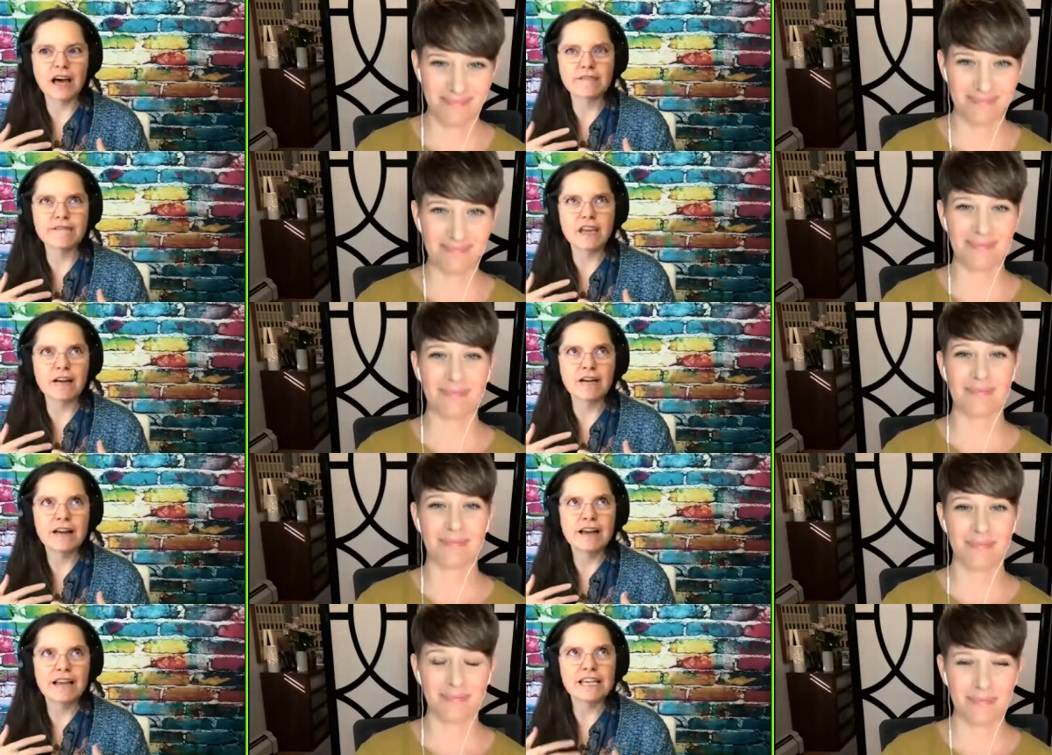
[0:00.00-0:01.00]
Speaker 1: of their
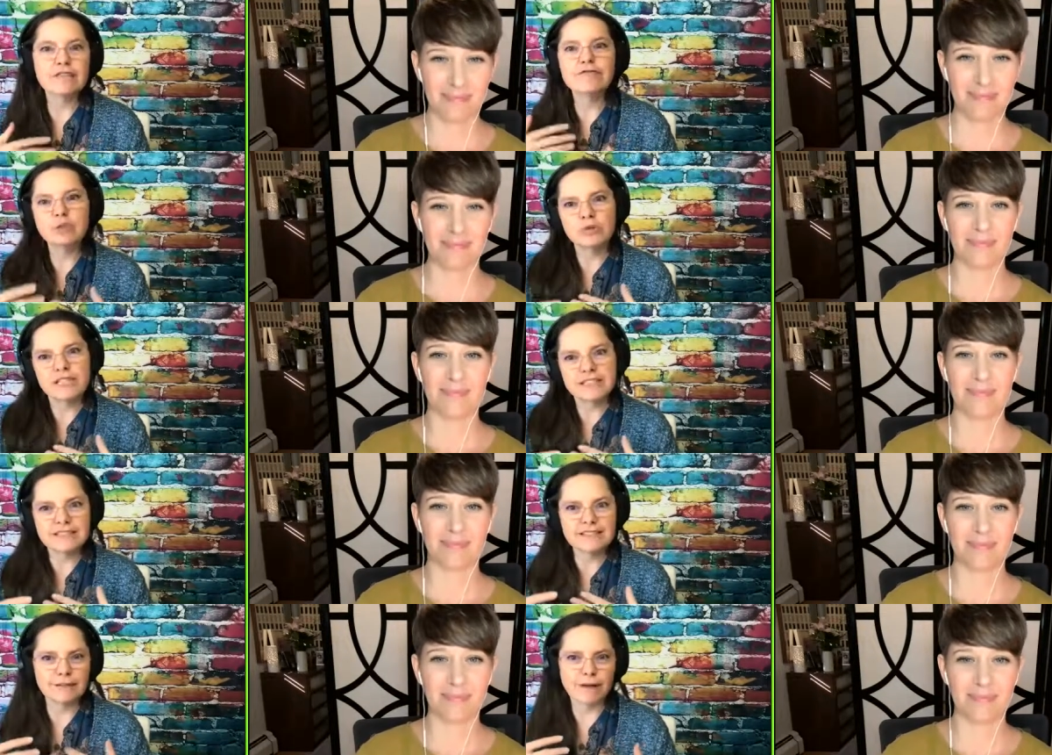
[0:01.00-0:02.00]

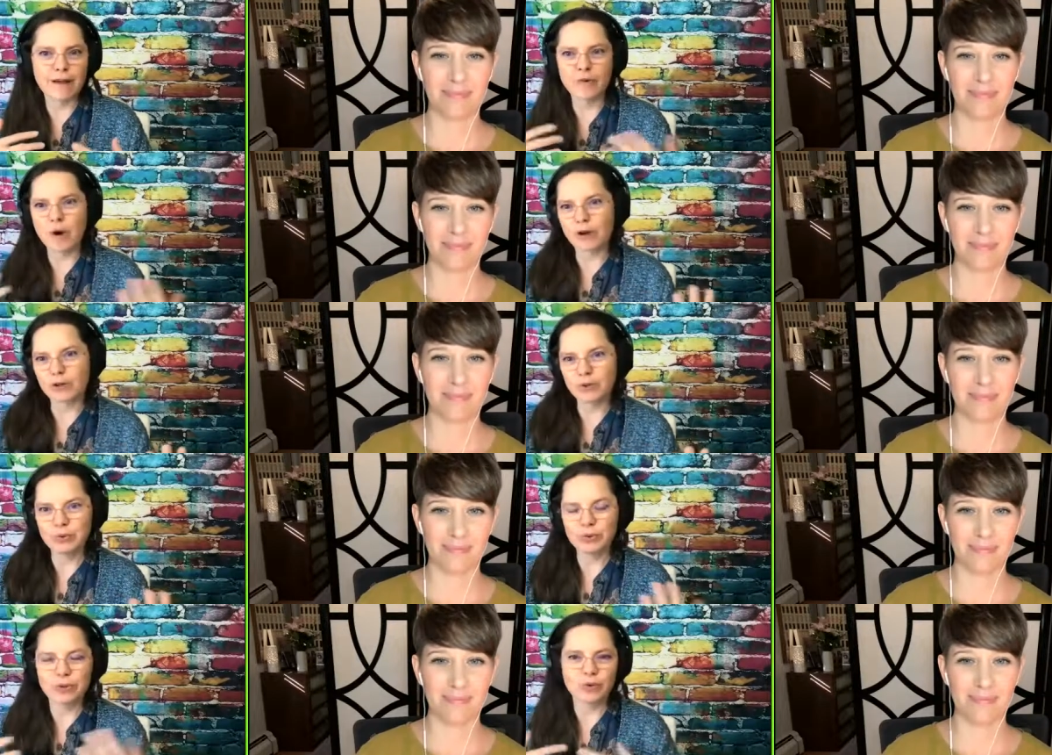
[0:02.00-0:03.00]
influence around the water
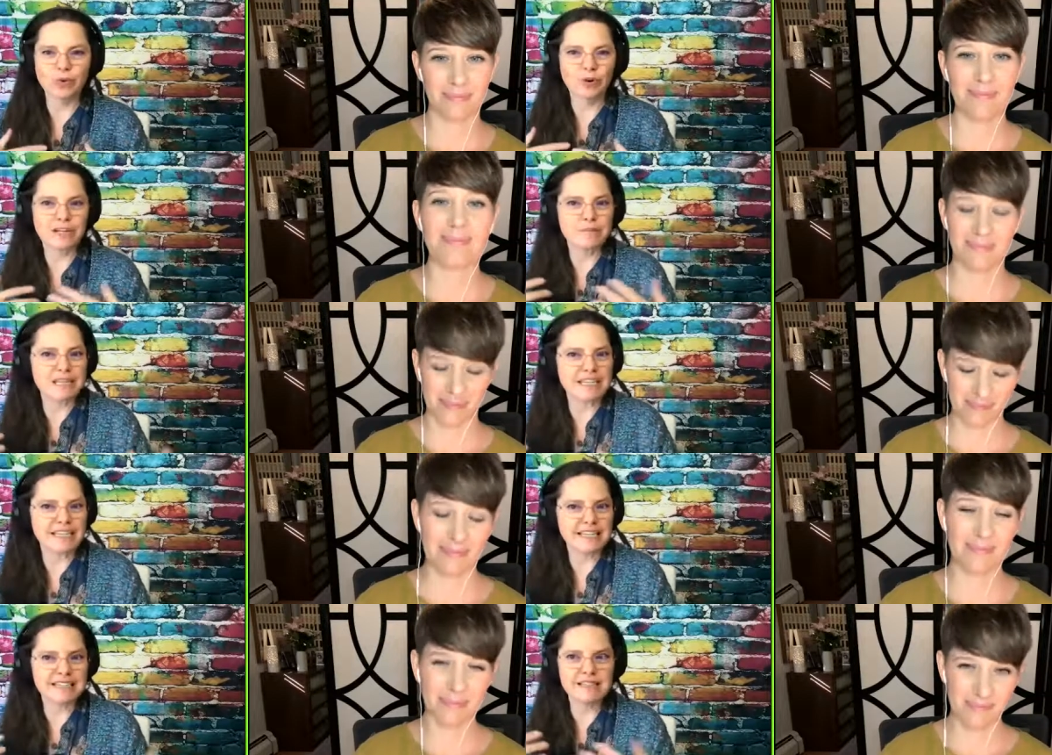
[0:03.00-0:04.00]
cooler or in
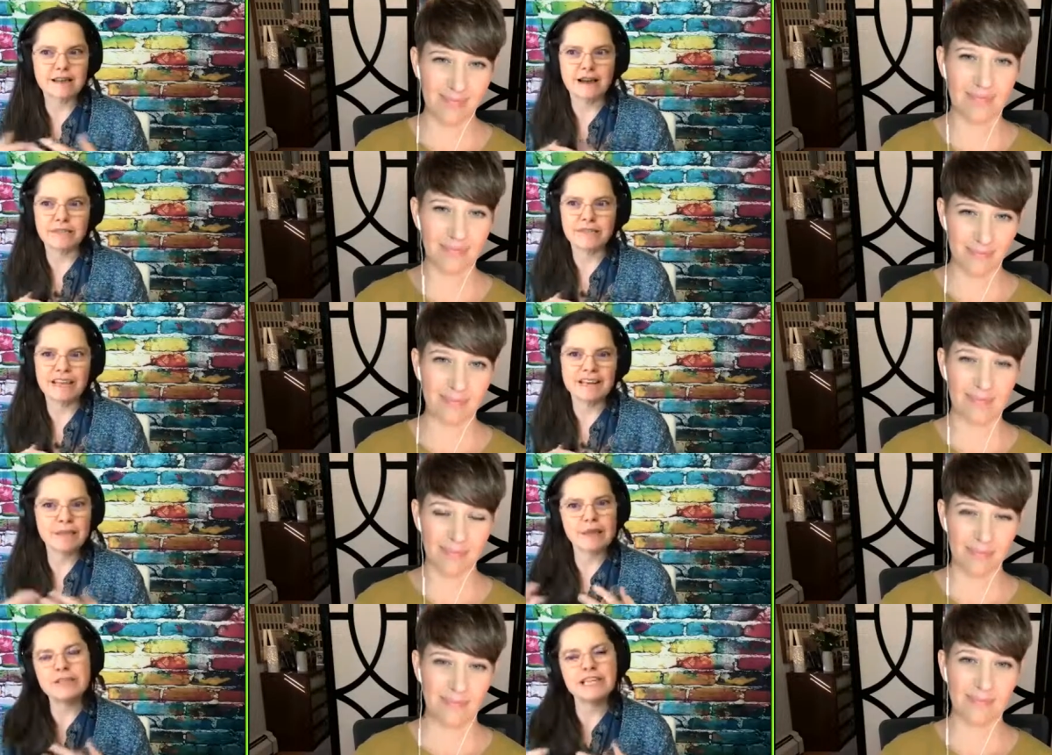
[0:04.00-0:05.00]
meetings. Um, and
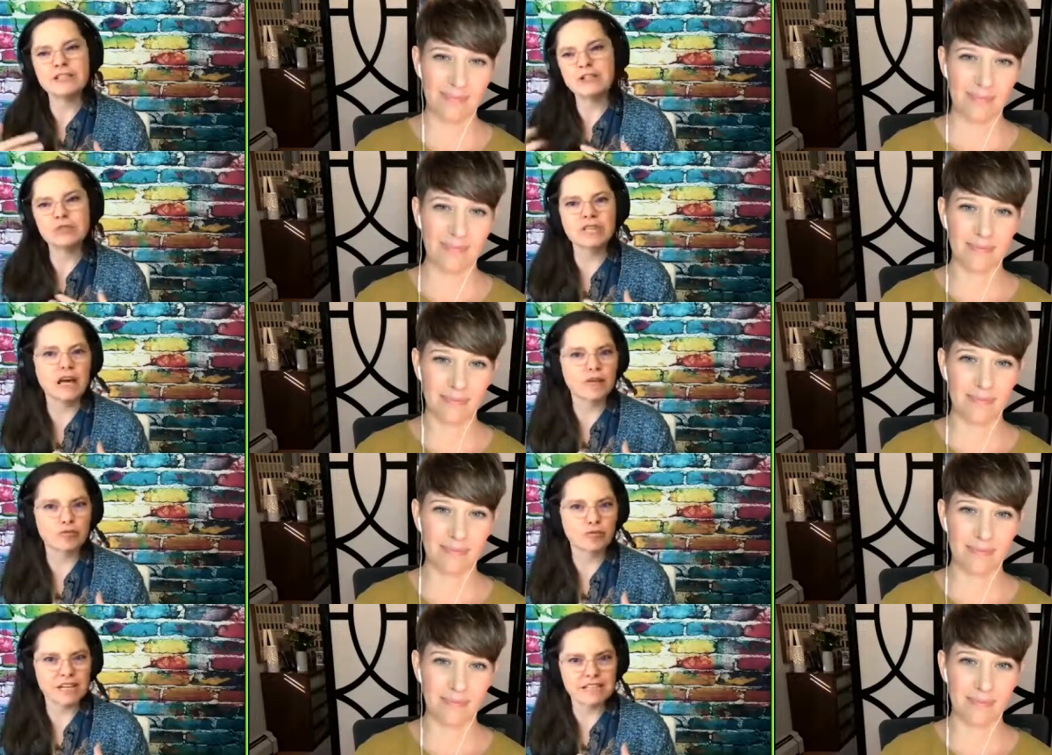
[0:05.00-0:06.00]
maybe they didn't use a lot
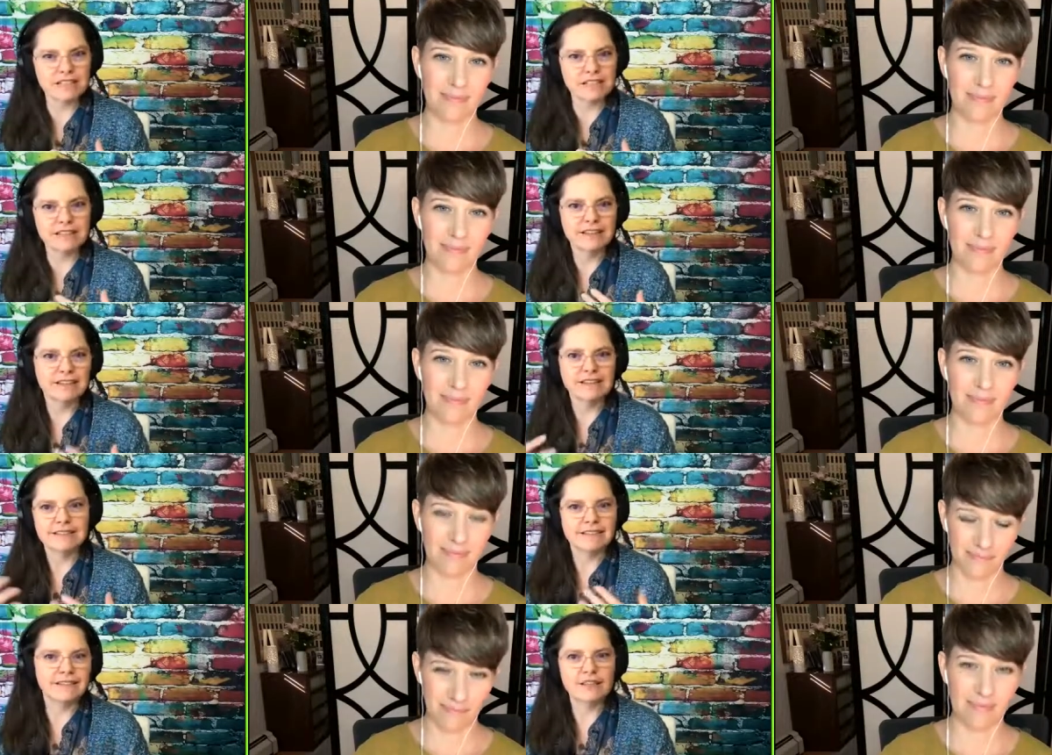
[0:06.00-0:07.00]
of written
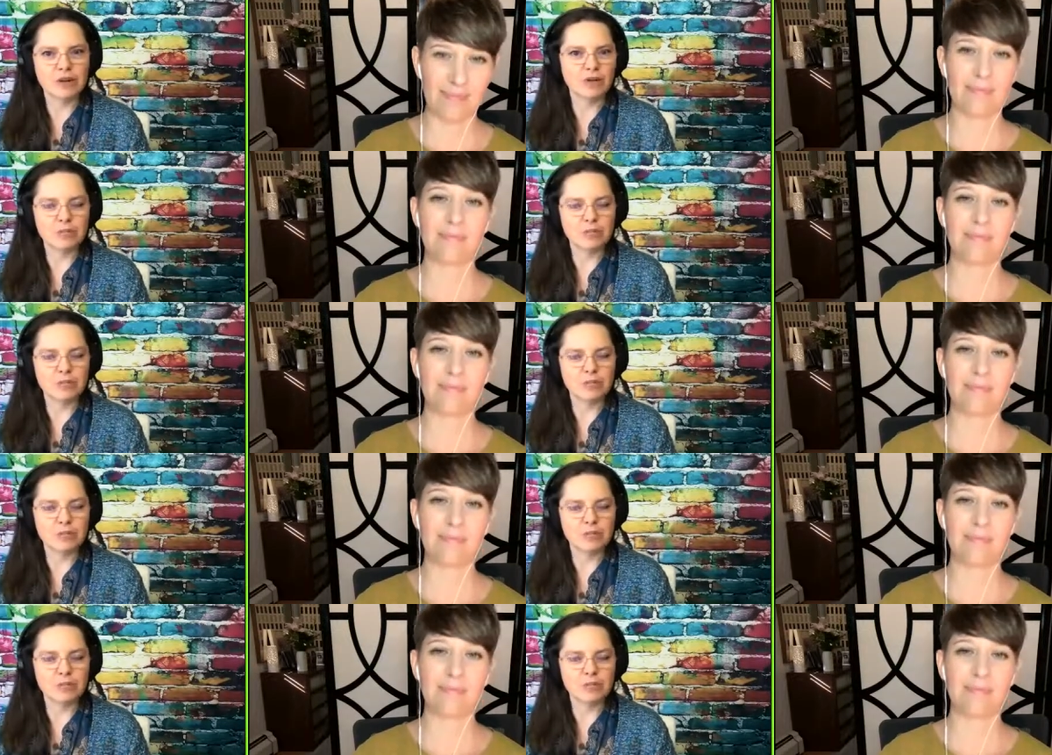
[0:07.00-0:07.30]
you know